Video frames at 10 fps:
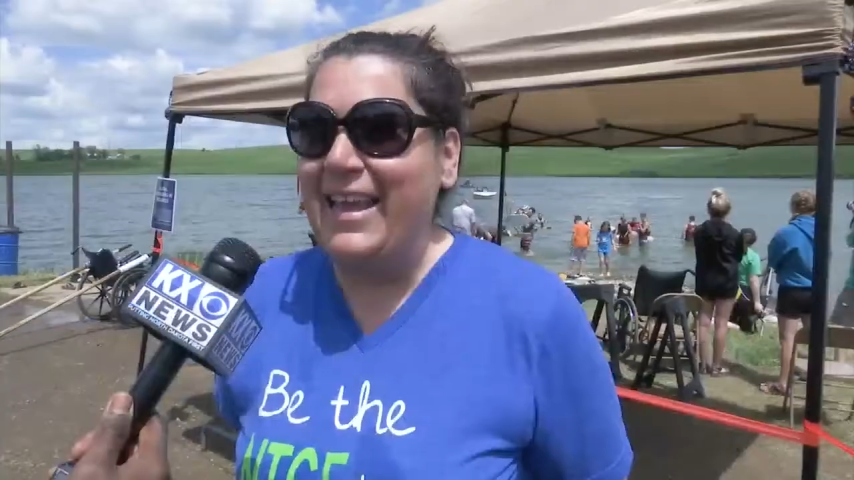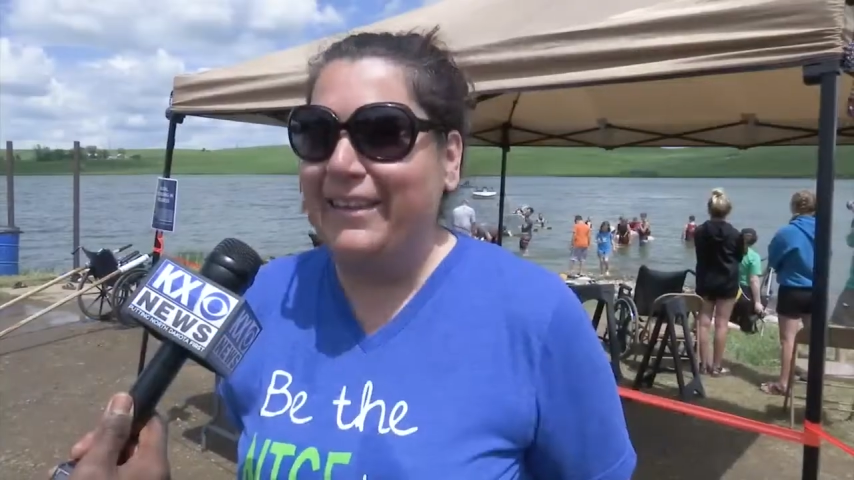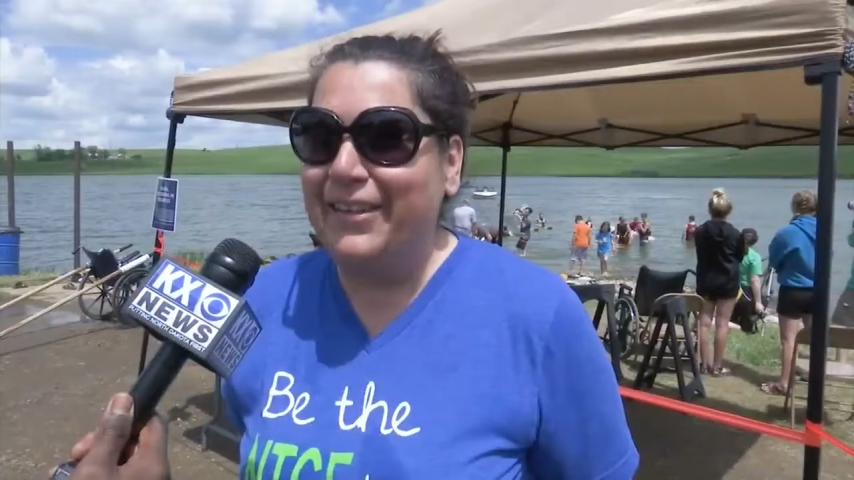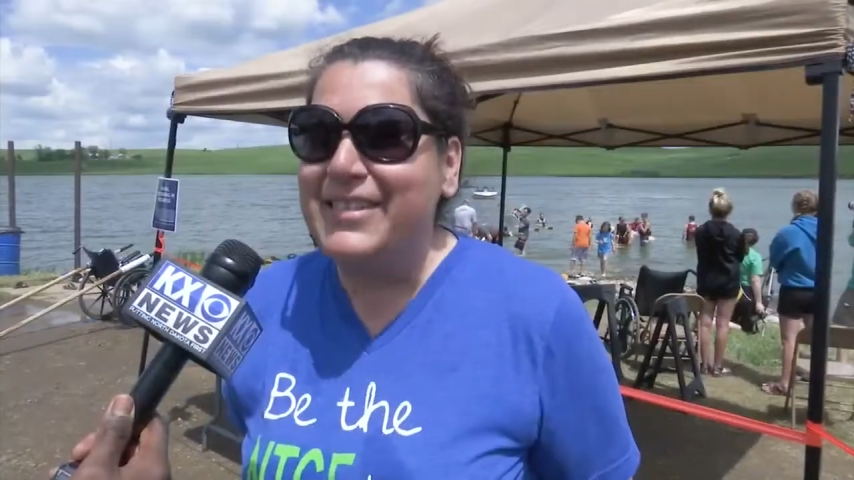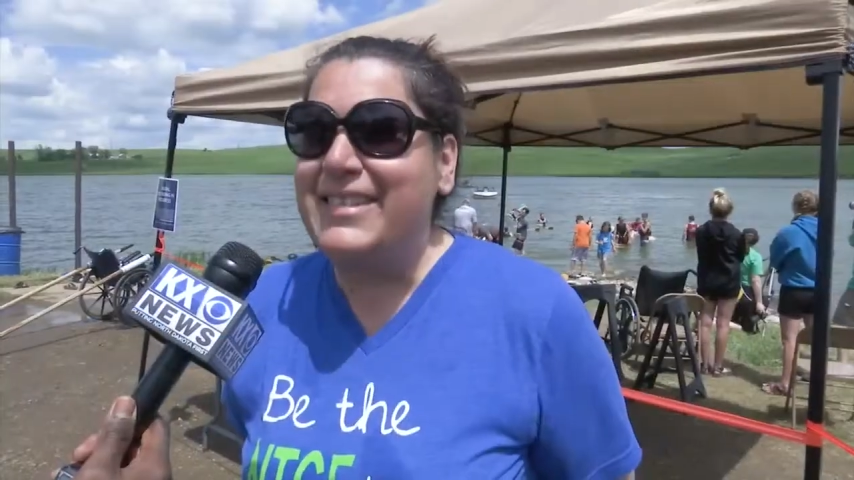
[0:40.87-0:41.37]
get a
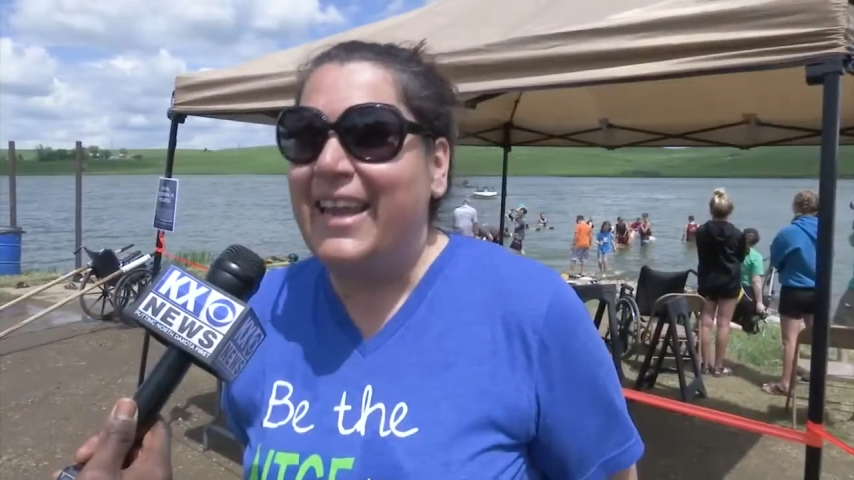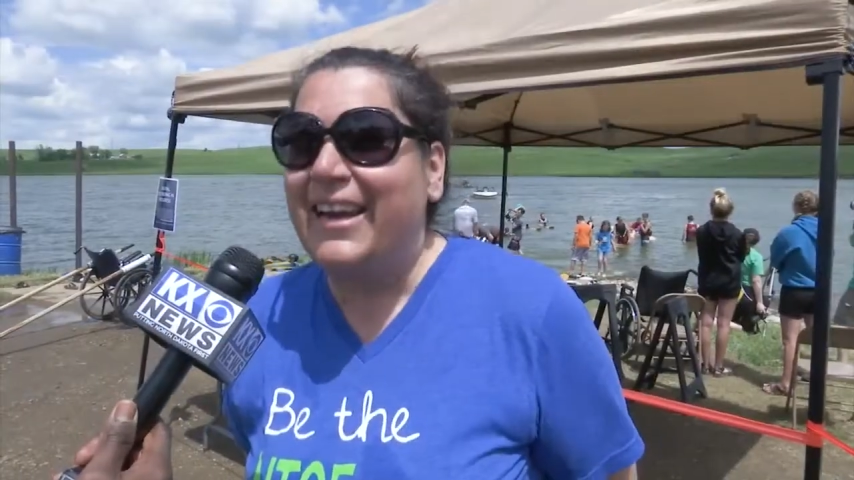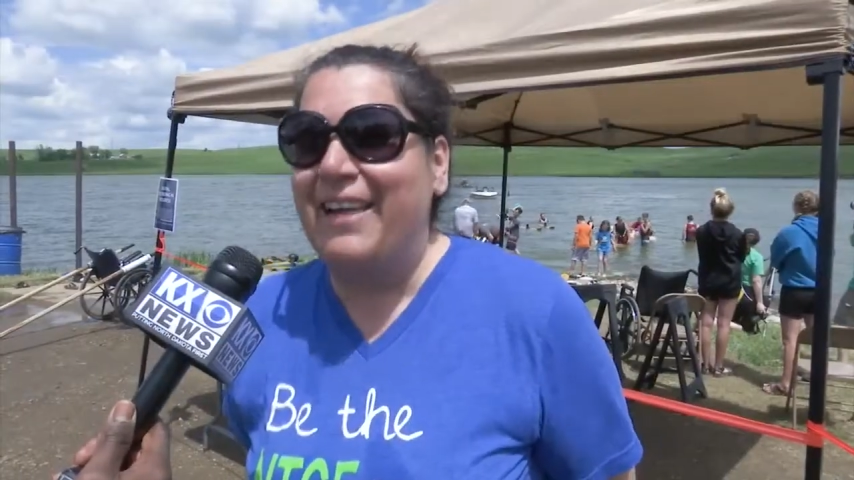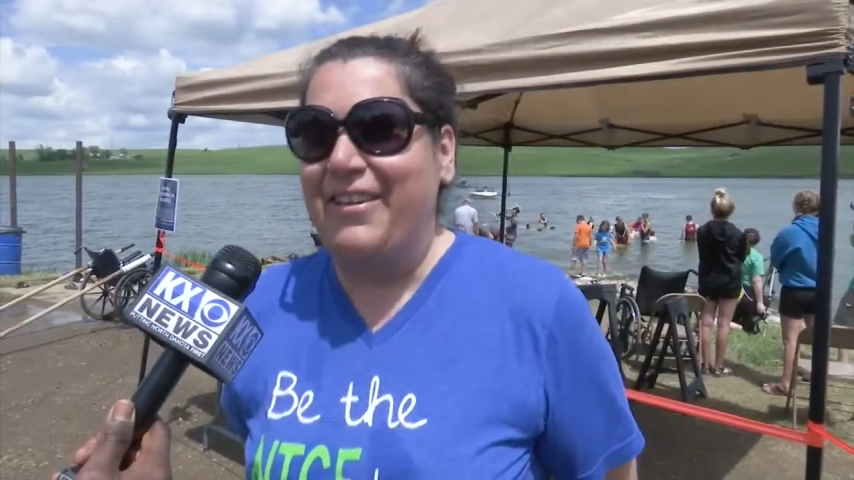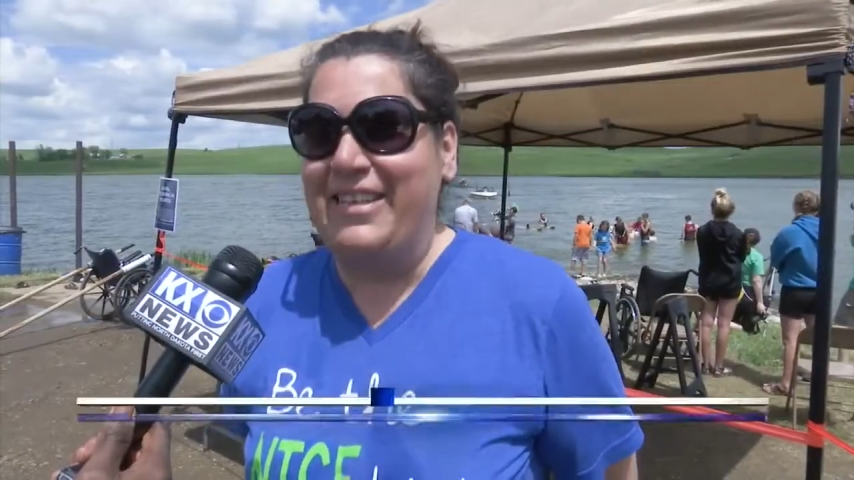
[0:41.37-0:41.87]
little
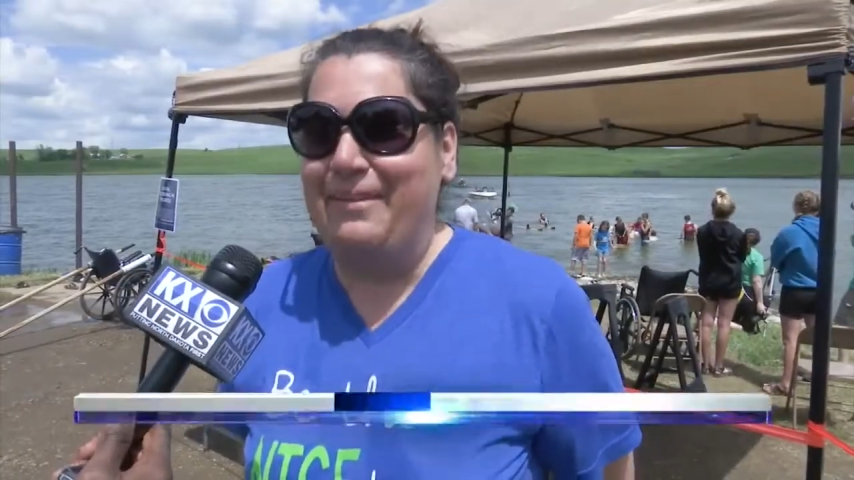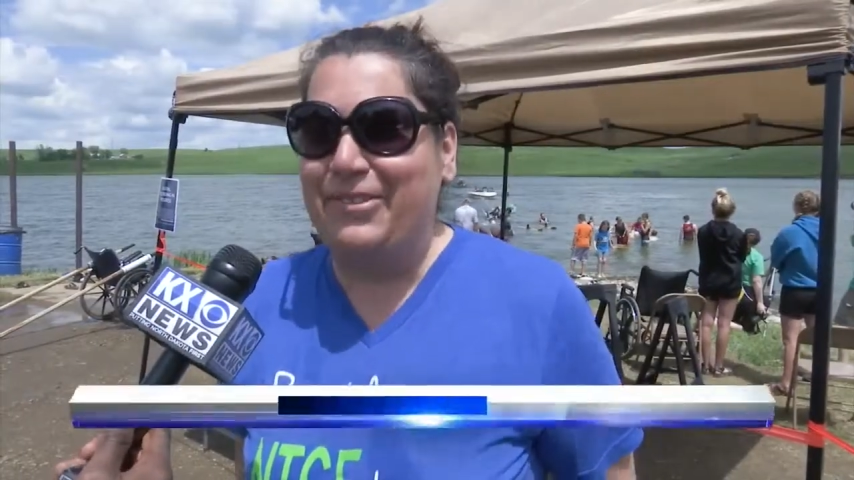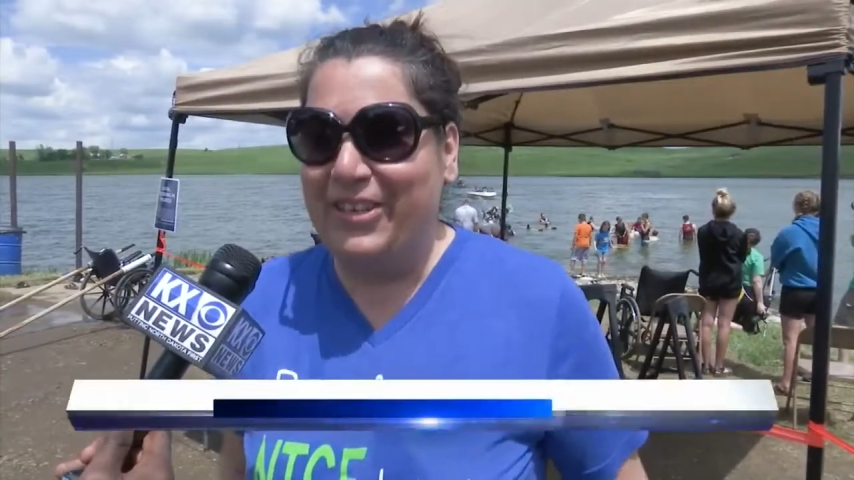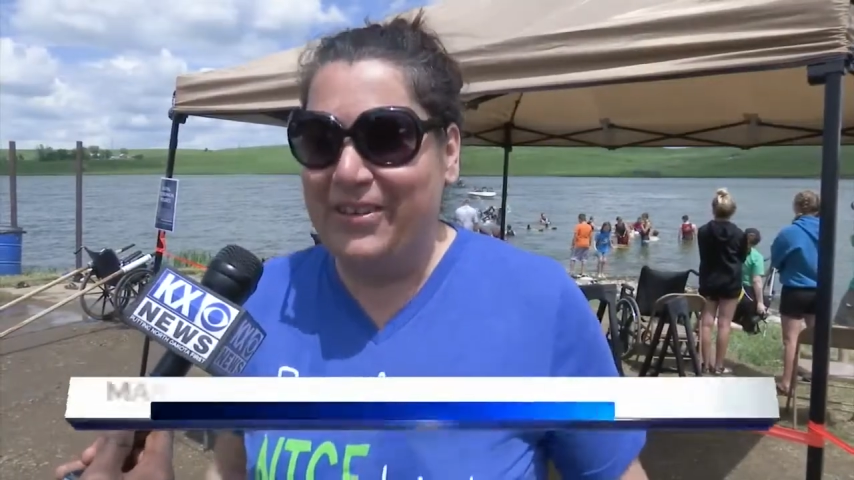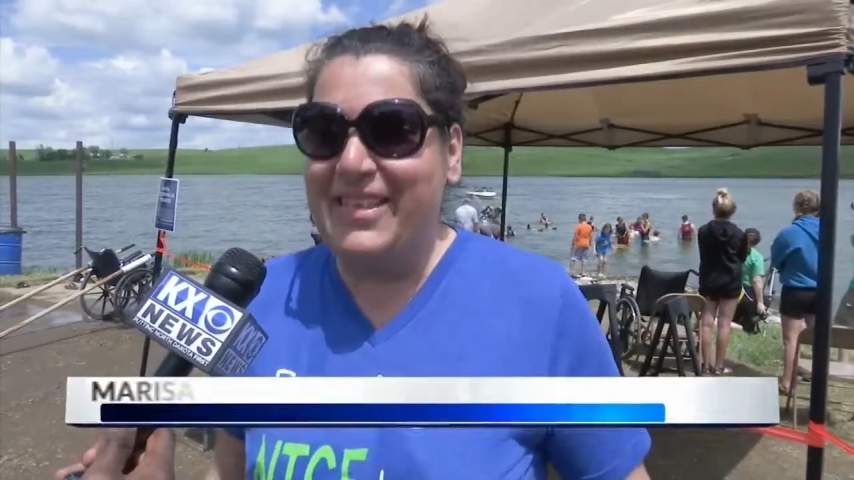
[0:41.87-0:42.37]
scared every time
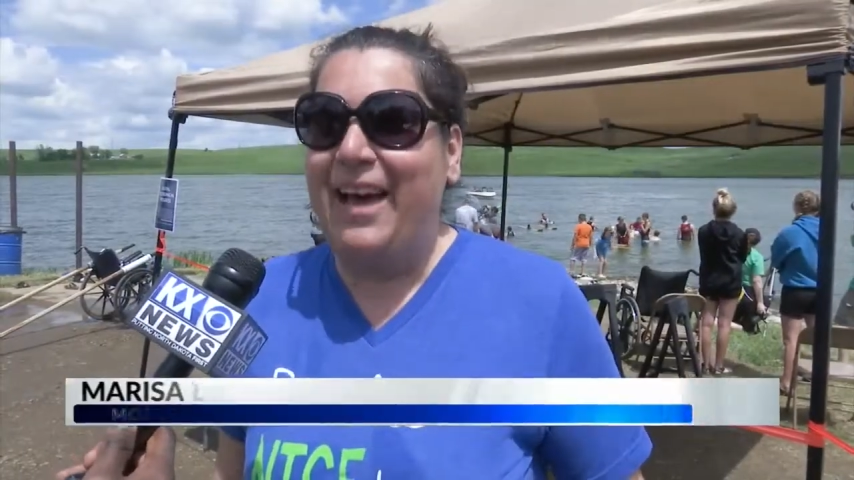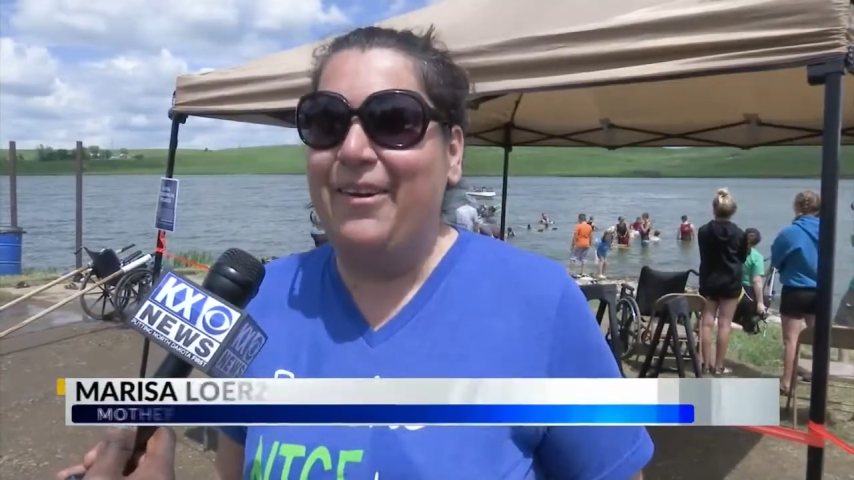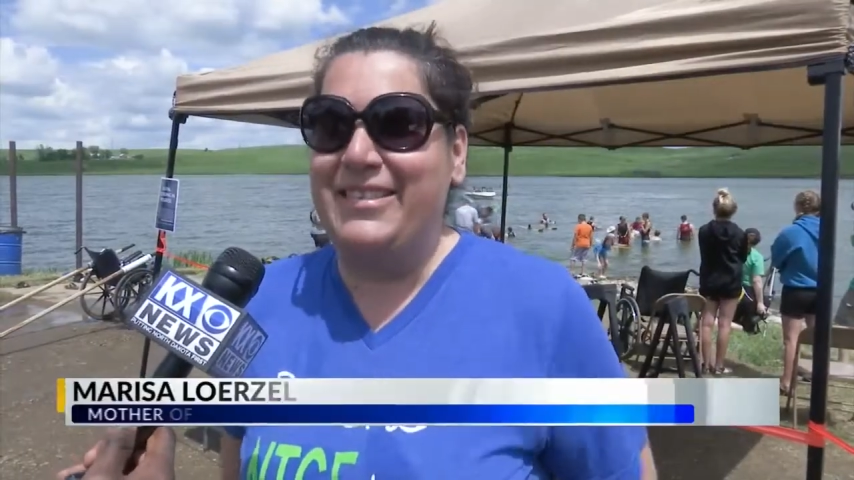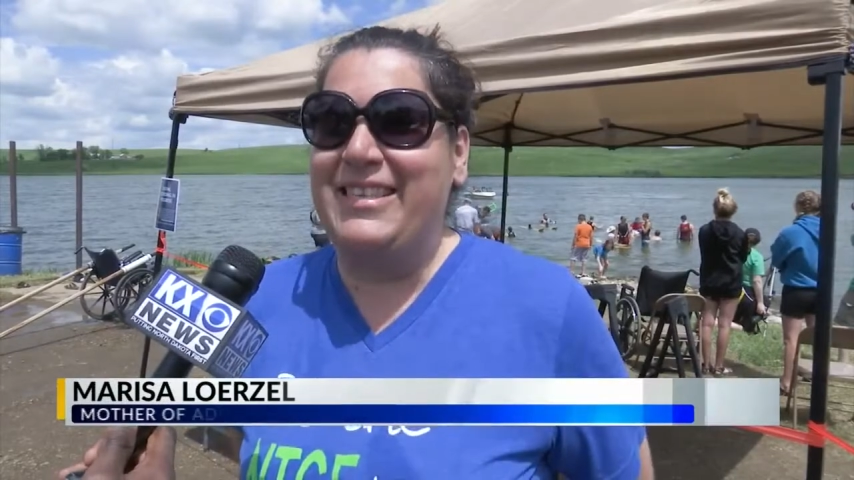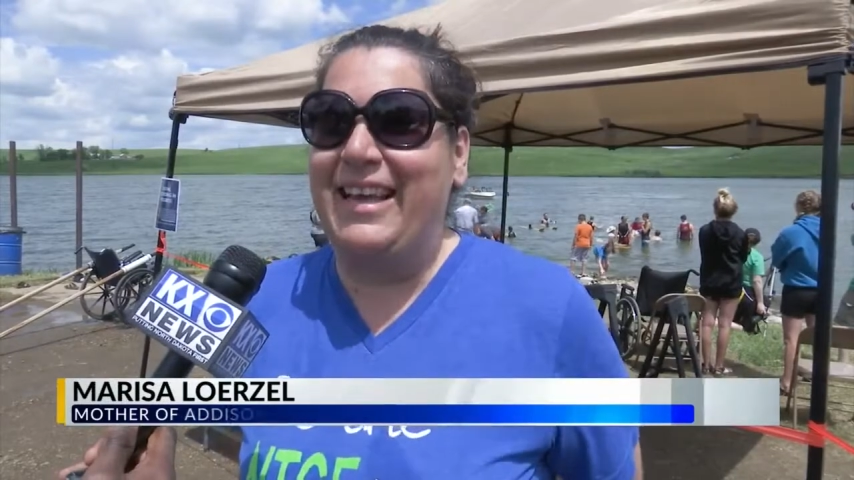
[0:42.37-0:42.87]
she goes out,